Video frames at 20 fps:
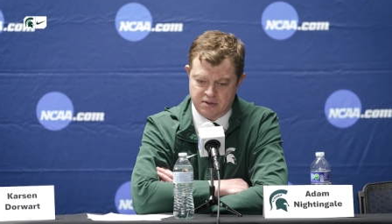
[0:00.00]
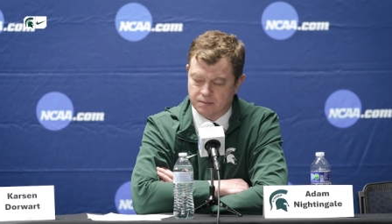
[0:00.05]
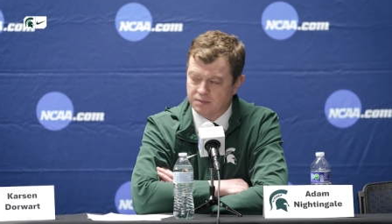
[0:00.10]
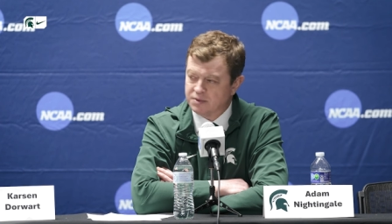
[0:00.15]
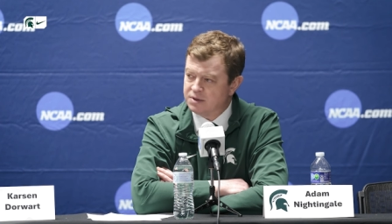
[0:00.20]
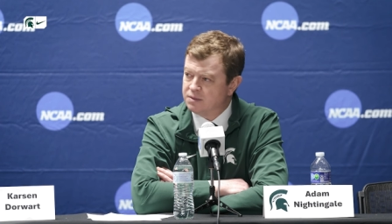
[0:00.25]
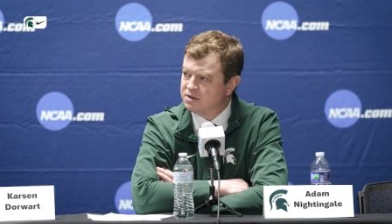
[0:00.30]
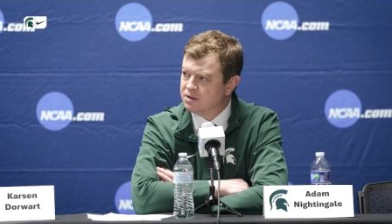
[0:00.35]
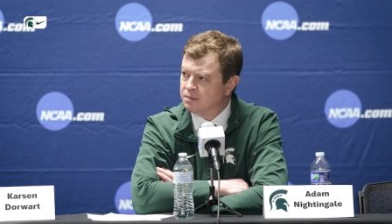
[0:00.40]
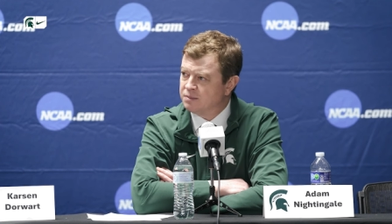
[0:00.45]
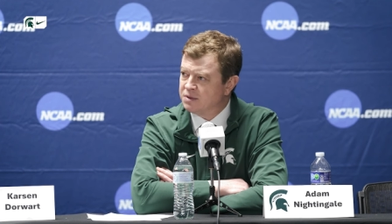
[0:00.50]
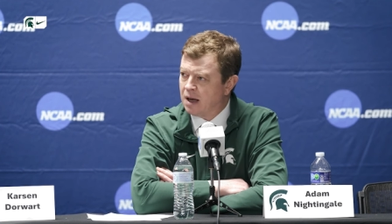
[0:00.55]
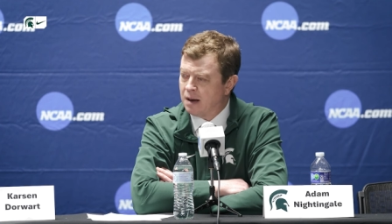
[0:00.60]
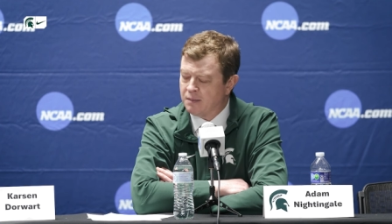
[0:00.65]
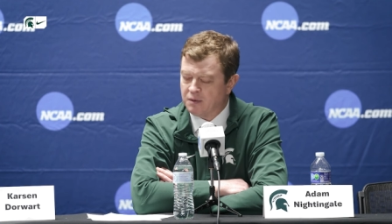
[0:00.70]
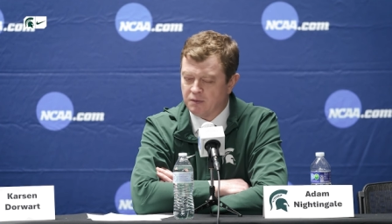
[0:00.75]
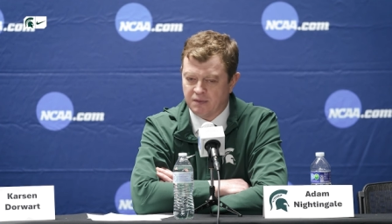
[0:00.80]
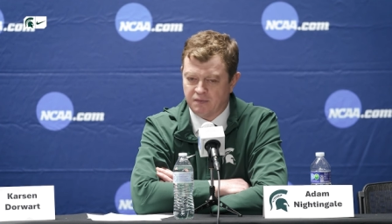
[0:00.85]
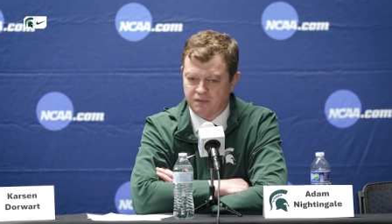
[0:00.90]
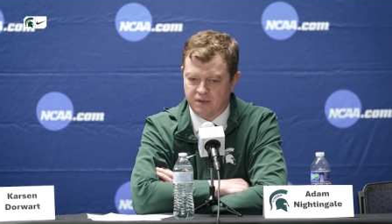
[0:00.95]
some
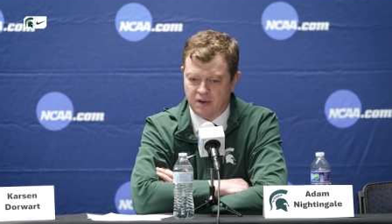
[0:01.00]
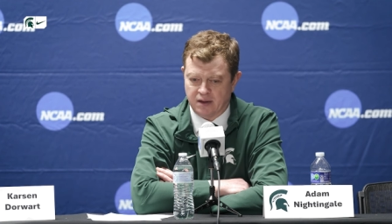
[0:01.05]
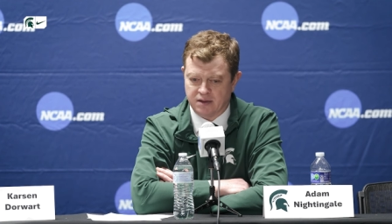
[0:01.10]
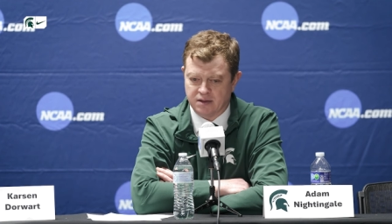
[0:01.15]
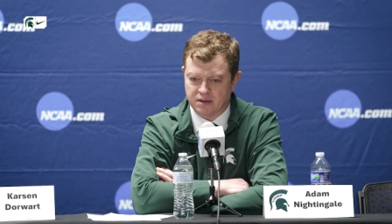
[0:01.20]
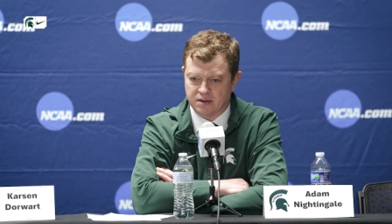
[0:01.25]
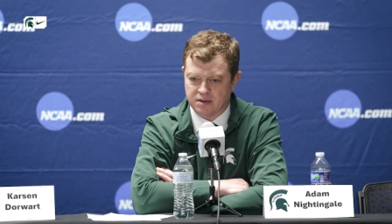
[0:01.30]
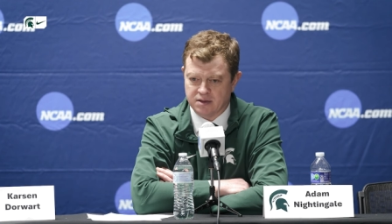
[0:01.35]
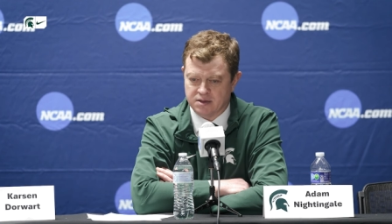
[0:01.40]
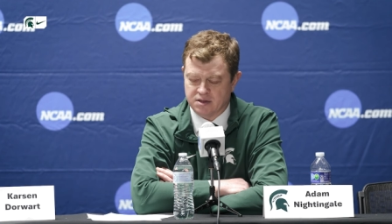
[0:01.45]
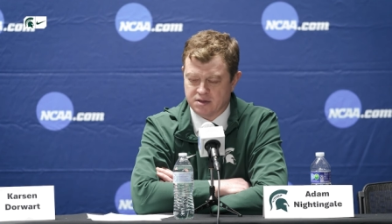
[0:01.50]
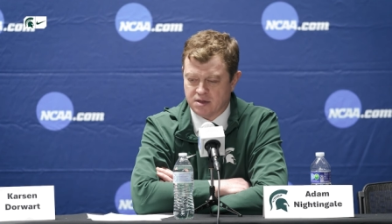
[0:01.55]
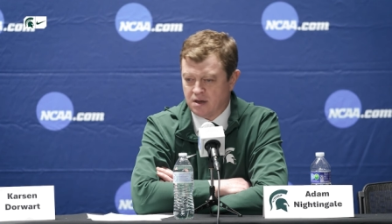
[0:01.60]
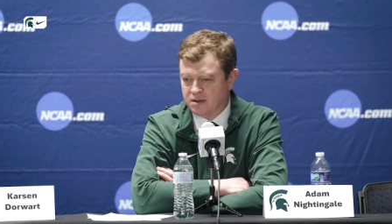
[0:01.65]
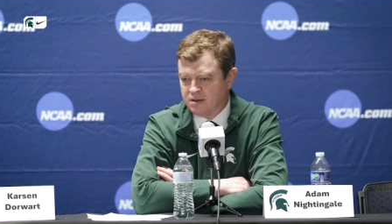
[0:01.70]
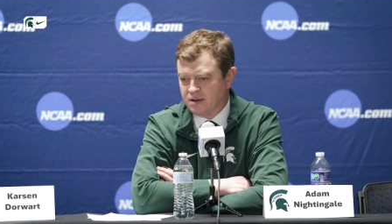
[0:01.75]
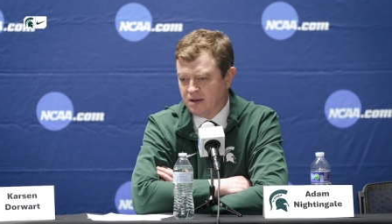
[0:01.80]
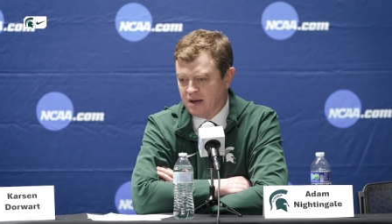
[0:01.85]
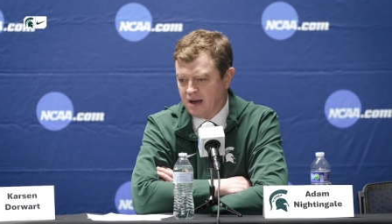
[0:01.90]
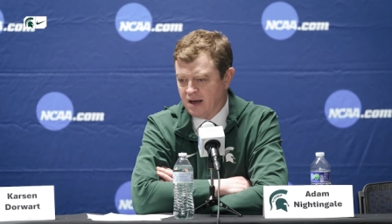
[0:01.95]
time to reflect and just
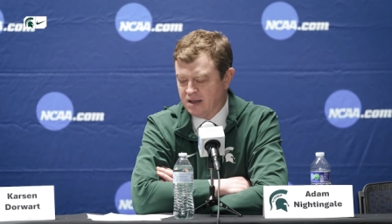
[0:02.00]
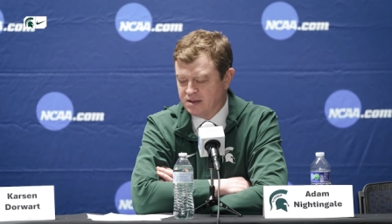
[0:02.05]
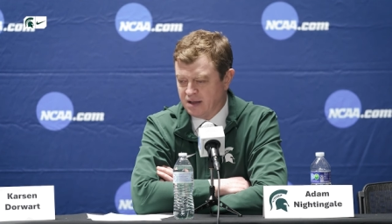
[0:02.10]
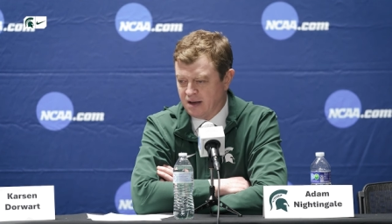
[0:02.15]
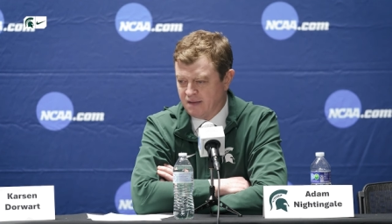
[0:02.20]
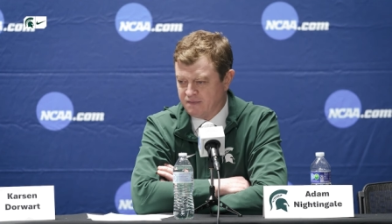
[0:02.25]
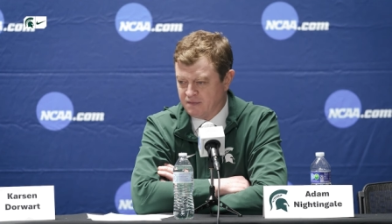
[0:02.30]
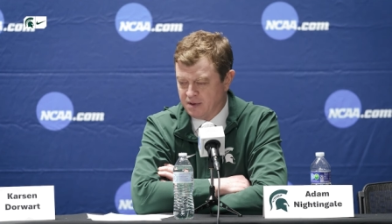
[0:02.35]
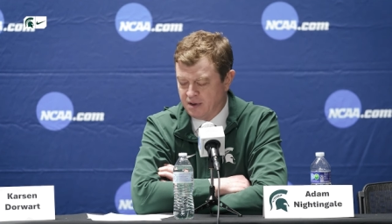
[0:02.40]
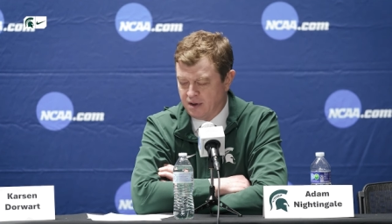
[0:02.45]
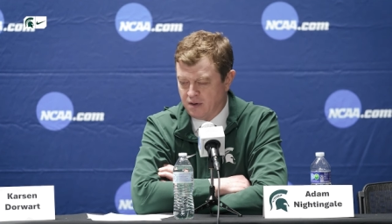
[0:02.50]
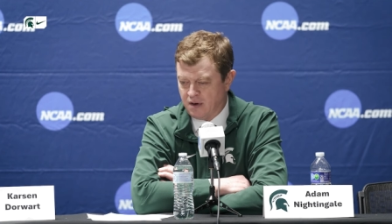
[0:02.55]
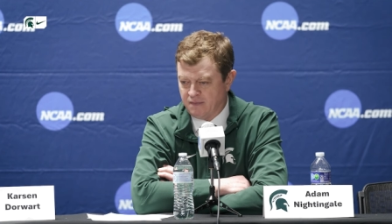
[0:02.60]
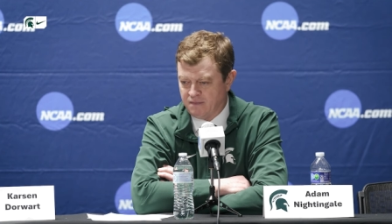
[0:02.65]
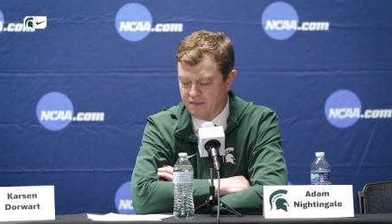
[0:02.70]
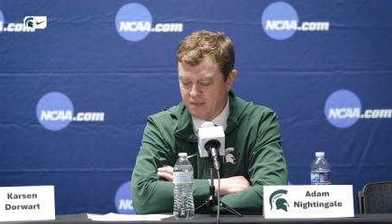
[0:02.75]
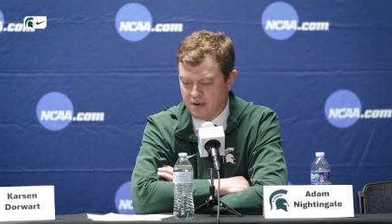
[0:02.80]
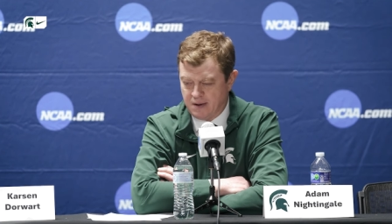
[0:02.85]
talk to the guys after. You know, I